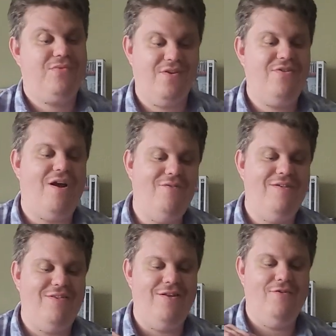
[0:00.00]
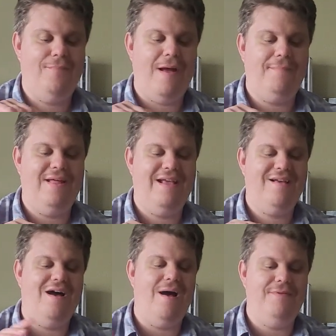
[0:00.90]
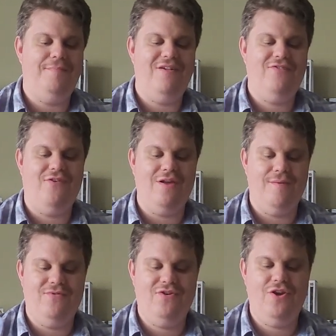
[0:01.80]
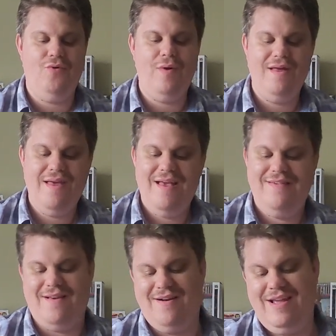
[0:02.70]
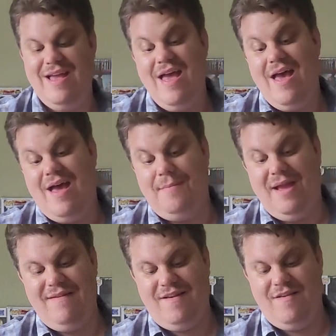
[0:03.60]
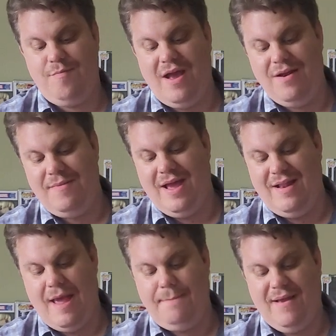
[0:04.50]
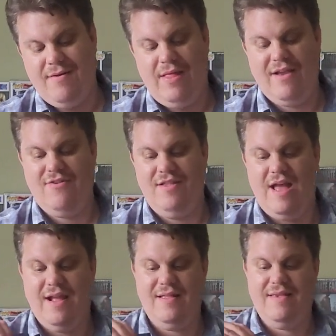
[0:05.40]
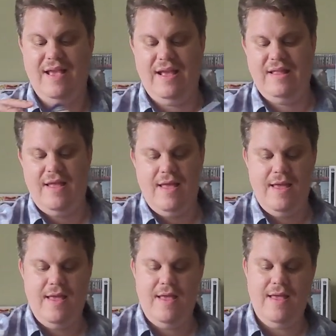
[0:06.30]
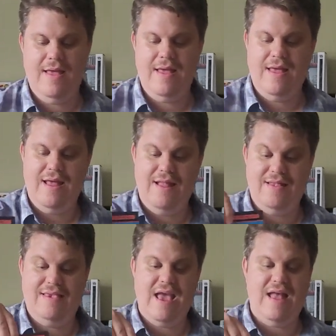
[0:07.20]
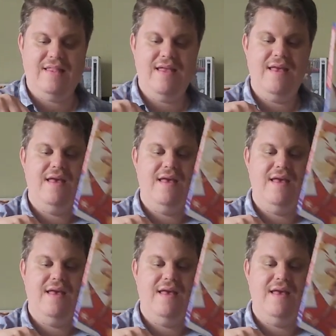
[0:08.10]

Star Wars The New Republic Omnibus Volume 2, Amazing Spider-Man Epic Collection 19 and 10.